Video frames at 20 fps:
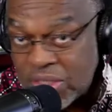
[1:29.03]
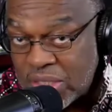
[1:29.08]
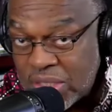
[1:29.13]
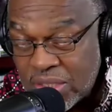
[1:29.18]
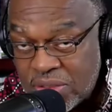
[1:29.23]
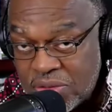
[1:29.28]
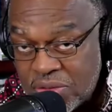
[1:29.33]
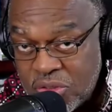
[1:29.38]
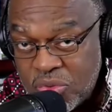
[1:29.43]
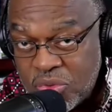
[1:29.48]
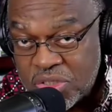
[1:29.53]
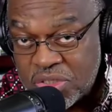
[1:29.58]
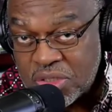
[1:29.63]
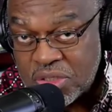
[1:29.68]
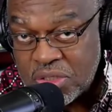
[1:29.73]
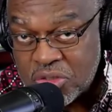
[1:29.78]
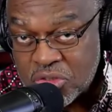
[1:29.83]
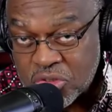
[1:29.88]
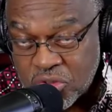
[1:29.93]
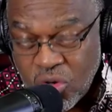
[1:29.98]
Phelan, who
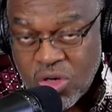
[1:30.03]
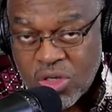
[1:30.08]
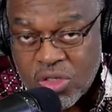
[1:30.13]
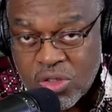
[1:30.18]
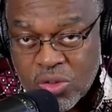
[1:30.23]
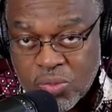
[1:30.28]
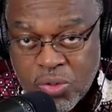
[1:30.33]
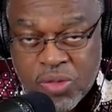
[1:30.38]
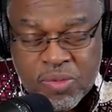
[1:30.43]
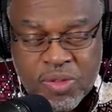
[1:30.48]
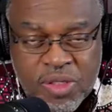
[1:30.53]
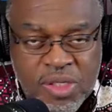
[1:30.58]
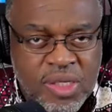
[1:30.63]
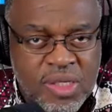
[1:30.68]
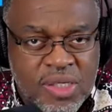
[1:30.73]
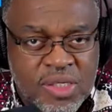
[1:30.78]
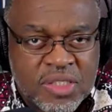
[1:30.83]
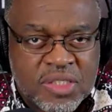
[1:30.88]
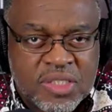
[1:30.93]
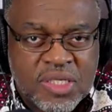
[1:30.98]
is a historical
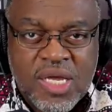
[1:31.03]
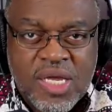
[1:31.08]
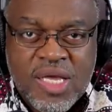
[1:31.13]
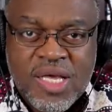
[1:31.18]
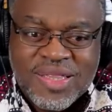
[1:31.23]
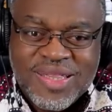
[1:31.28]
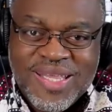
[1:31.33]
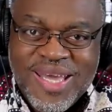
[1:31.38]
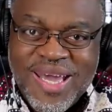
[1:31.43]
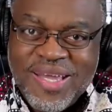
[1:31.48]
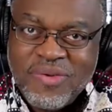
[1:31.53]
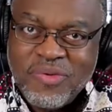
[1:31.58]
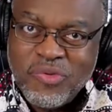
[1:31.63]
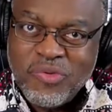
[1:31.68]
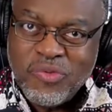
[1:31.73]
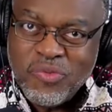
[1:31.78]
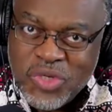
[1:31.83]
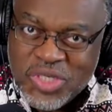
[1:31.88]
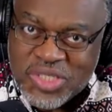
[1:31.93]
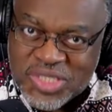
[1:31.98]
premillennialist, that
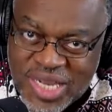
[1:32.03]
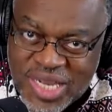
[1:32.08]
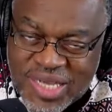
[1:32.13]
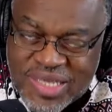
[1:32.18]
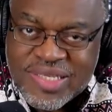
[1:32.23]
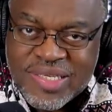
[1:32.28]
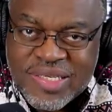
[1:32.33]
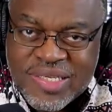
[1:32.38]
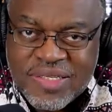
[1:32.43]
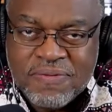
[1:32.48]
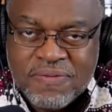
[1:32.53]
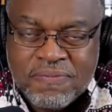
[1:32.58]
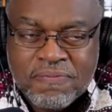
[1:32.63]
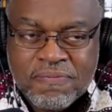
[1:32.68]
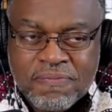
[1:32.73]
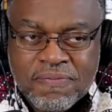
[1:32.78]
rejects it.